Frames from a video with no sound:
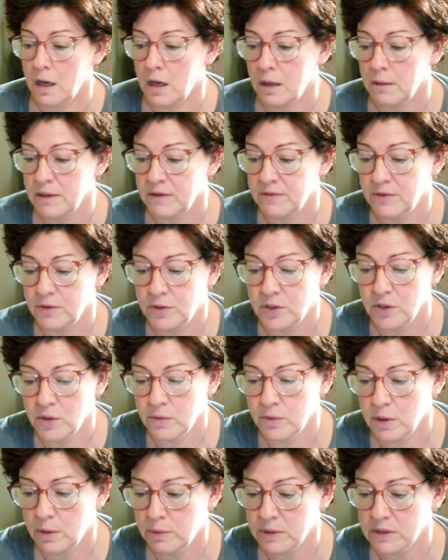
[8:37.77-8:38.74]
If you don't
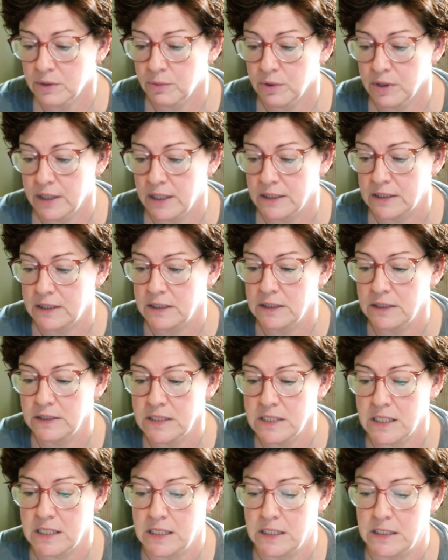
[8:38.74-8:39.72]
know what the
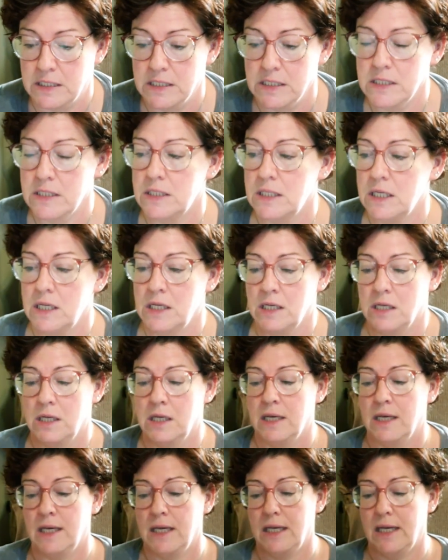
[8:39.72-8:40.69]
Ranunculus is,
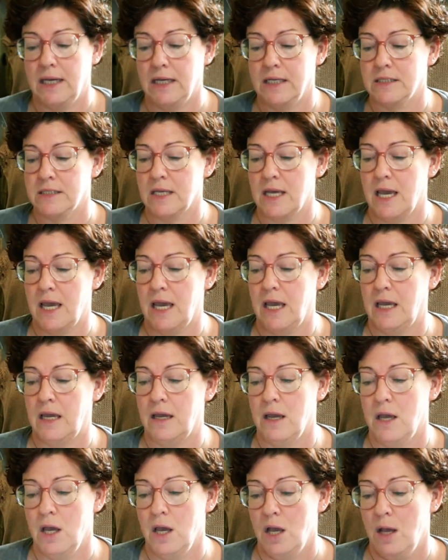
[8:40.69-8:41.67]
it's a
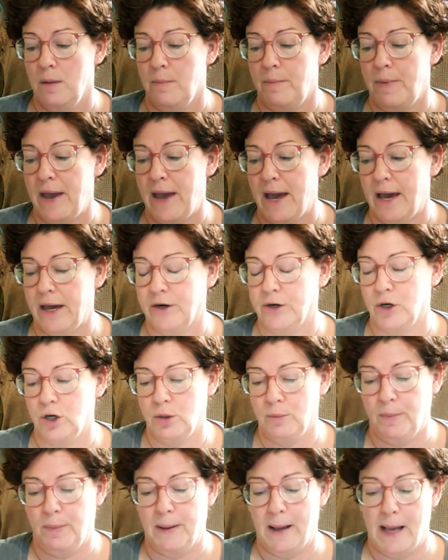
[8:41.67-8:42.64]
pattern
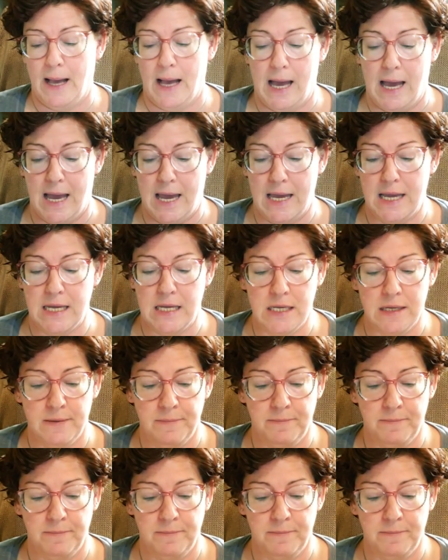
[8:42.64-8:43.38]
by